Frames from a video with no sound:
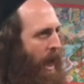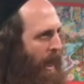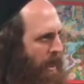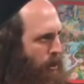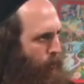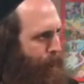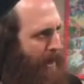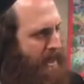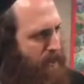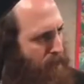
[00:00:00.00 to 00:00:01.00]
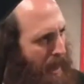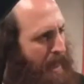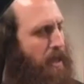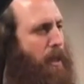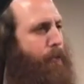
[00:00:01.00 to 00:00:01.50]
and need to face
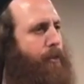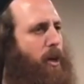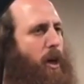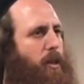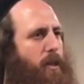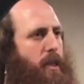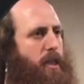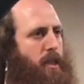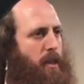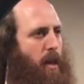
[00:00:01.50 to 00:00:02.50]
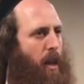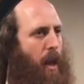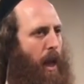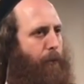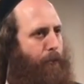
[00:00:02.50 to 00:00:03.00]
many difficulties
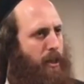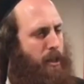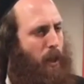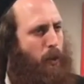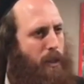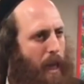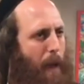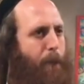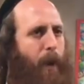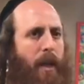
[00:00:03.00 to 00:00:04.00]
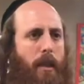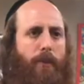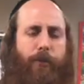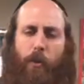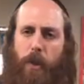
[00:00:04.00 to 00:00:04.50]
and feel so
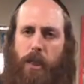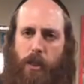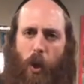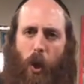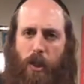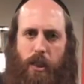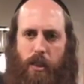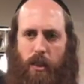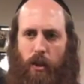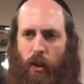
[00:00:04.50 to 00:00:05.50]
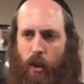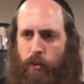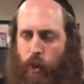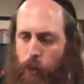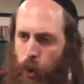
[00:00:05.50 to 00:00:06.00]
separated from the source,
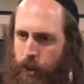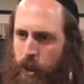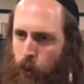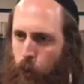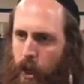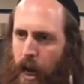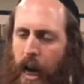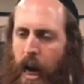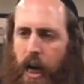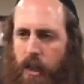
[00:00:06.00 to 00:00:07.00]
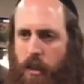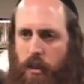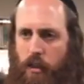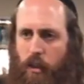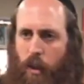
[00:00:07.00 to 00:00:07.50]
from who that we are,
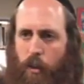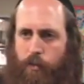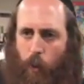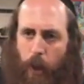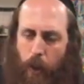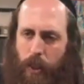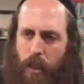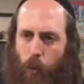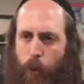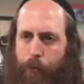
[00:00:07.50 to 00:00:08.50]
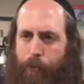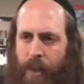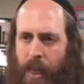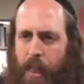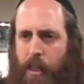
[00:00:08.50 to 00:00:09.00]
from who that we
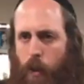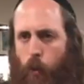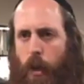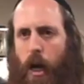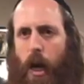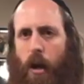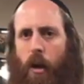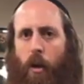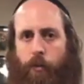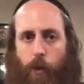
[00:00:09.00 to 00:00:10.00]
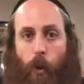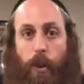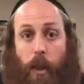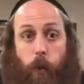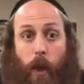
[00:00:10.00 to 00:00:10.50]
feel that we are, from
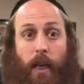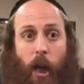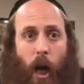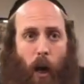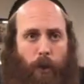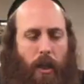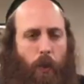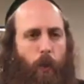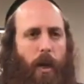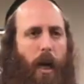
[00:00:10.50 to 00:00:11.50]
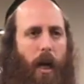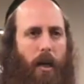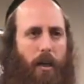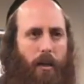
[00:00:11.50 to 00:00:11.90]
who that we know that we are.